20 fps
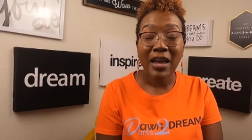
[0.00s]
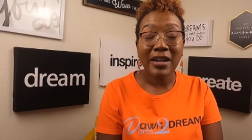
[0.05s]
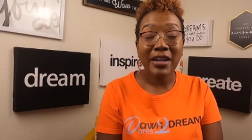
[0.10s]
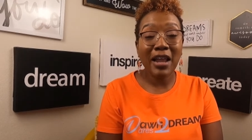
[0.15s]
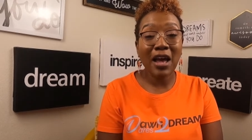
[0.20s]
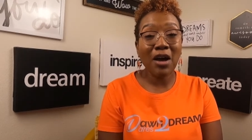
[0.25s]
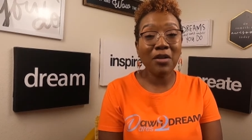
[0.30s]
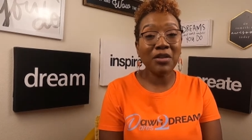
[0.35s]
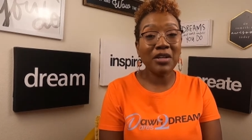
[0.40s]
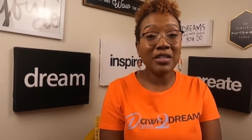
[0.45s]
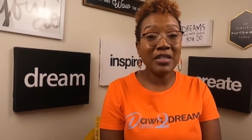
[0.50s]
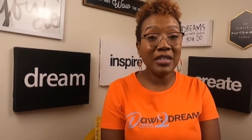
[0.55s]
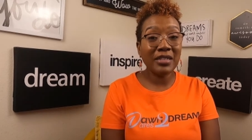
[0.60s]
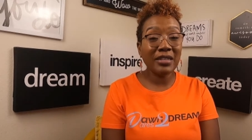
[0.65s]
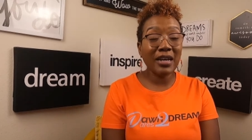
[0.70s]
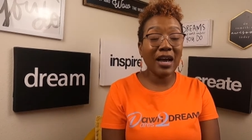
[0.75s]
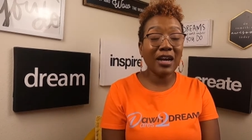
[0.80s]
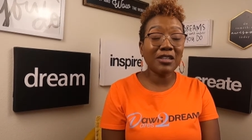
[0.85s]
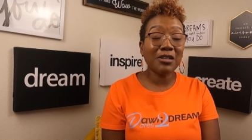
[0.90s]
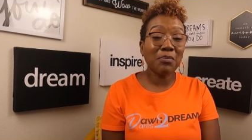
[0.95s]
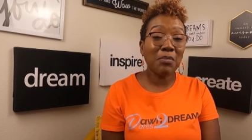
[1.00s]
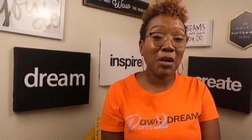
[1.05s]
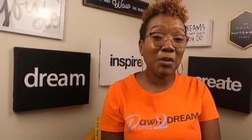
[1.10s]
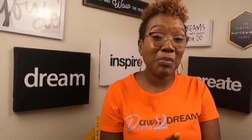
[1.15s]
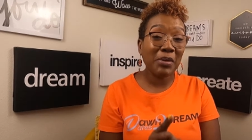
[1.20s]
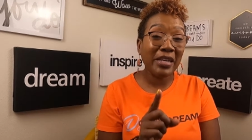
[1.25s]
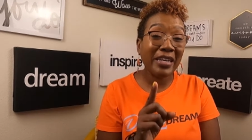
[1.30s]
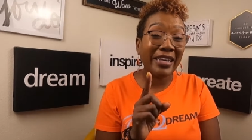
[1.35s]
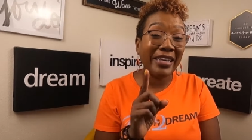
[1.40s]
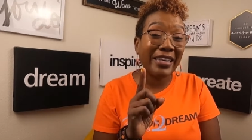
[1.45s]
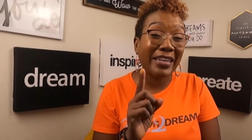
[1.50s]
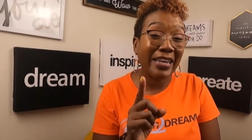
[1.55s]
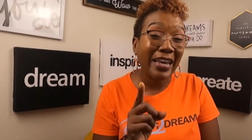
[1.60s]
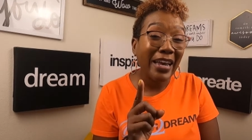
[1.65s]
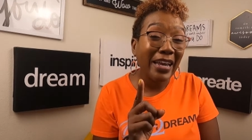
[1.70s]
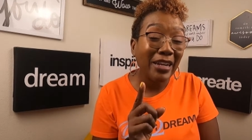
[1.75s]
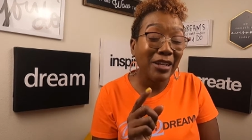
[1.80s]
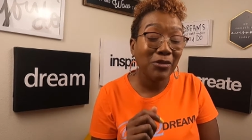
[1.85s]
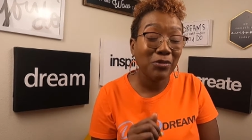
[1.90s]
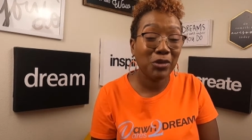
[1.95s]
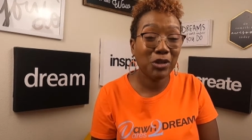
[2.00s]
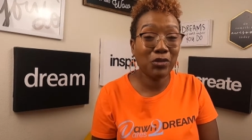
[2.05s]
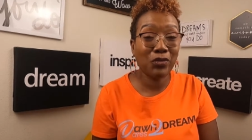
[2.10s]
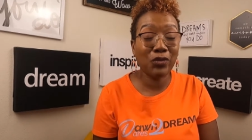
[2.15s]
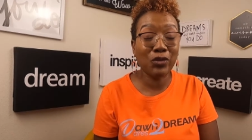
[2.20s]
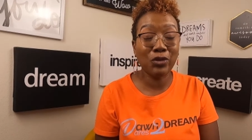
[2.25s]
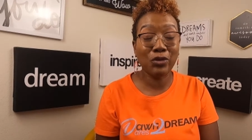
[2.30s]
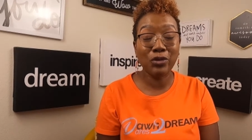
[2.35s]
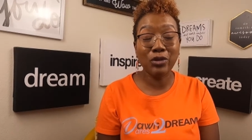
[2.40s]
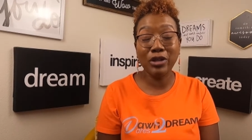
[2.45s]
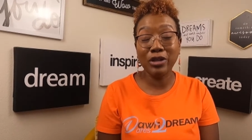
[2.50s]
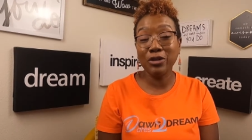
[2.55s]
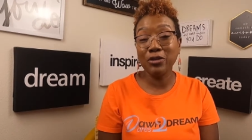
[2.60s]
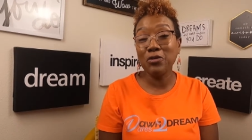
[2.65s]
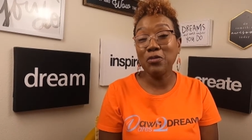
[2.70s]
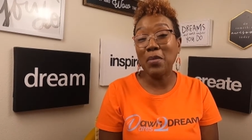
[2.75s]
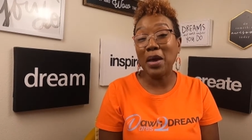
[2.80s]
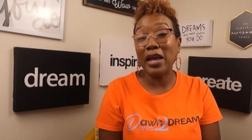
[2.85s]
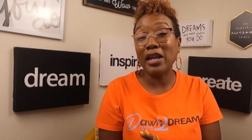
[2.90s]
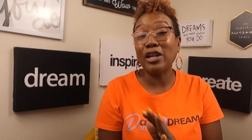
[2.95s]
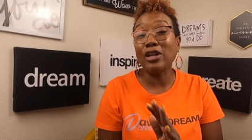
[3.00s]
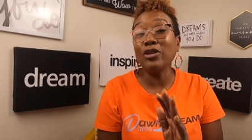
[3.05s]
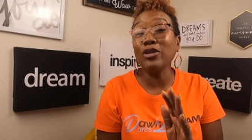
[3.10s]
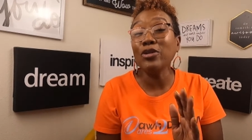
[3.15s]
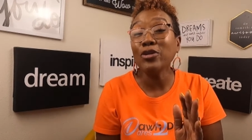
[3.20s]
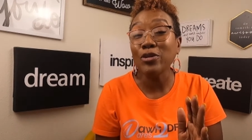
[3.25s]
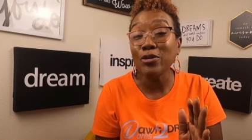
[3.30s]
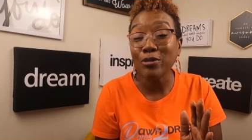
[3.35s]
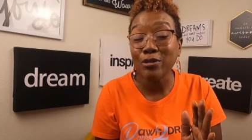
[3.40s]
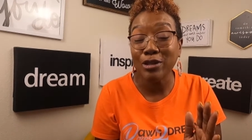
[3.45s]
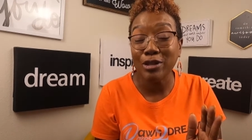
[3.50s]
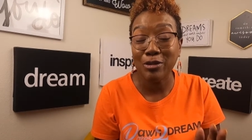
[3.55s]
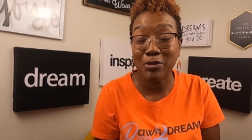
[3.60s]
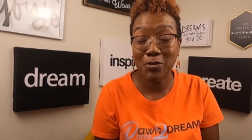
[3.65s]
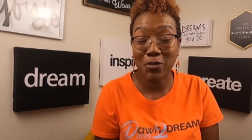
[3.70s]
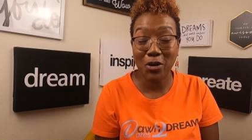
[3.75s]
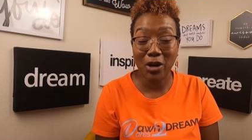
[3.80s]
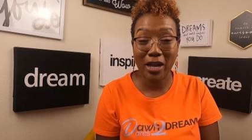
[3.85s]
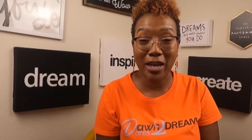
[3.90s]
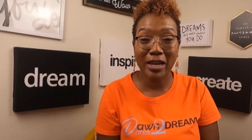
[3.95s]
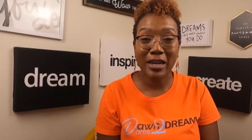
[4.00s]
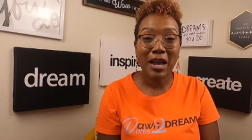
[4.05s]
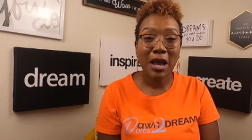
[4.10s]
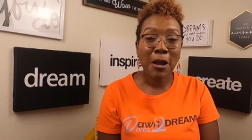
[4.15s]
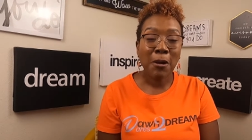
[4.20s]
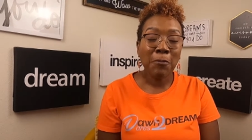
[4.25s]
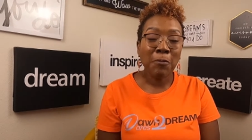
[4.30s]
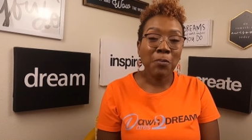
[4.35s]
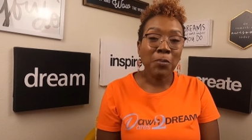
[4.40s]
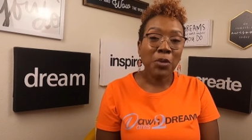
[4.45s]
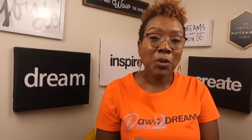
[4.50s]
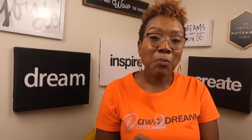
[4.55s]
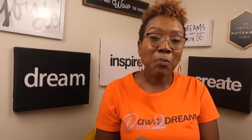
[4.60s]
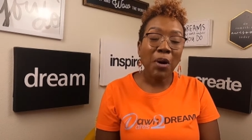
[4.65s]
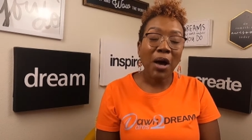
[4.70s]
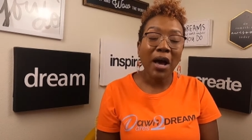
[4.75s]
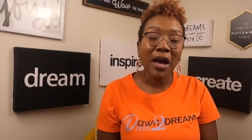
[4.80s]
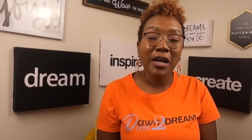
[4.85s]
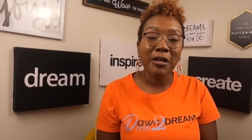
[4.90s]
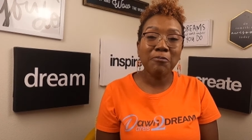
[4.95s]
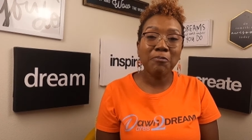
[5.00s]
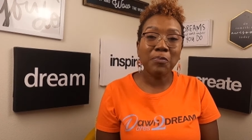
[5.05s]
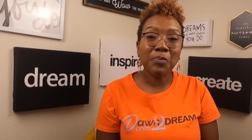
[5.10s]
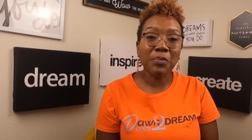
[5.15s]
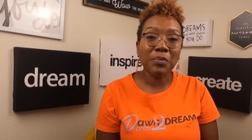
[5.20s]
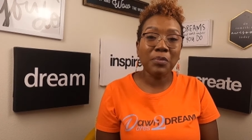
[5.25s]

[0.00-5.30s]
Now, the detox may begin with food and you may lose some weight, but